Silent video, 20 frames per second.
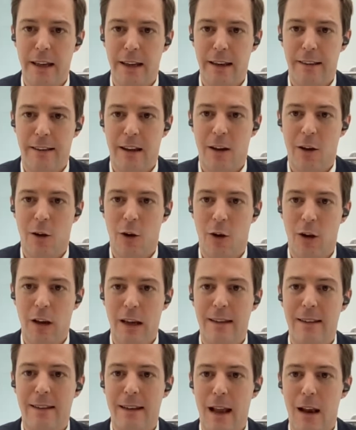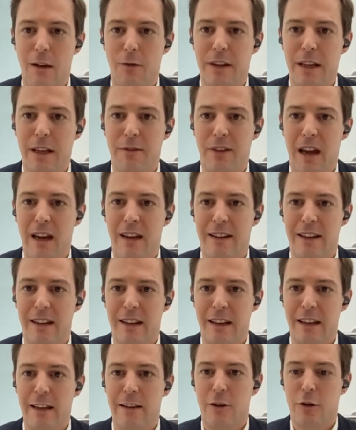is uh, itself
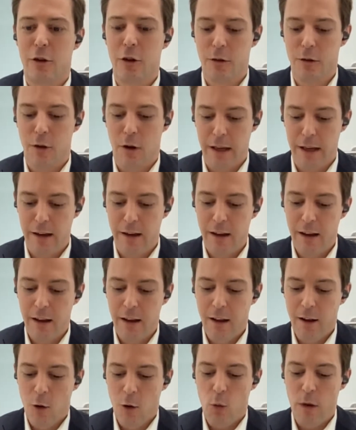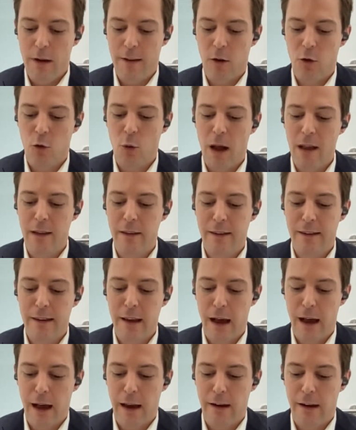divided internally, with on one
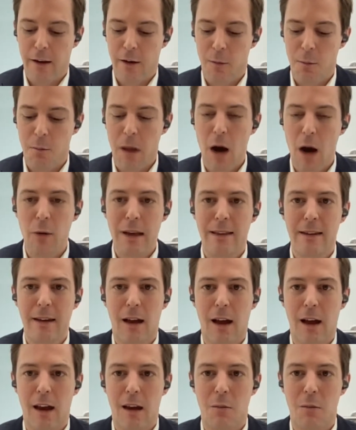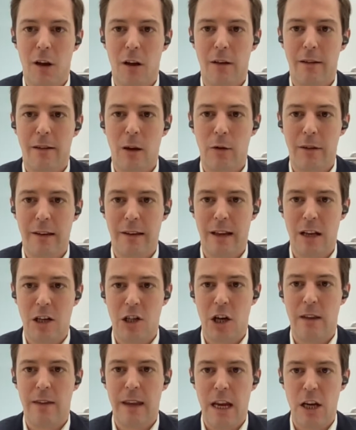side uh, maritime Southeast
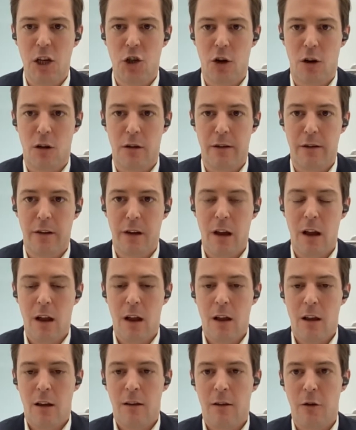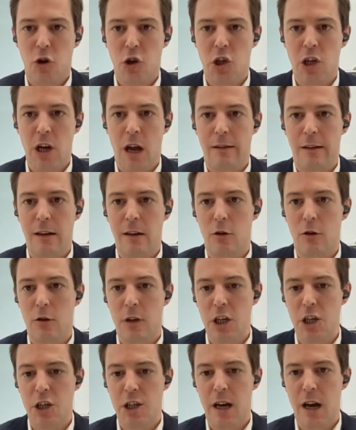Asian nations such as
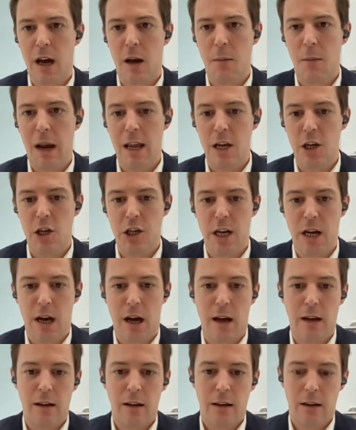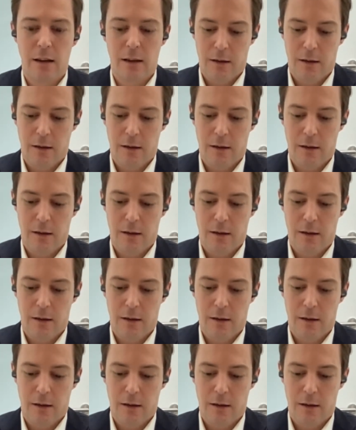Indonesia, Malaysia,